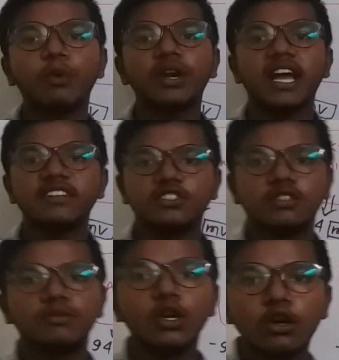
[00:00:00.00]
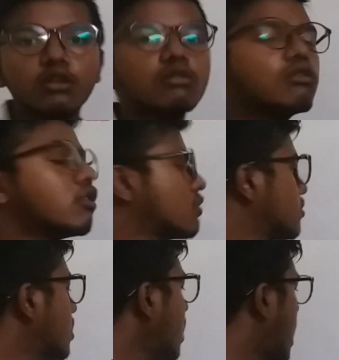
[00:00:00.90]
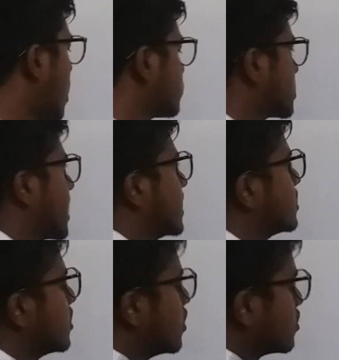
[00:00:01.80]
potassium to go to the outside.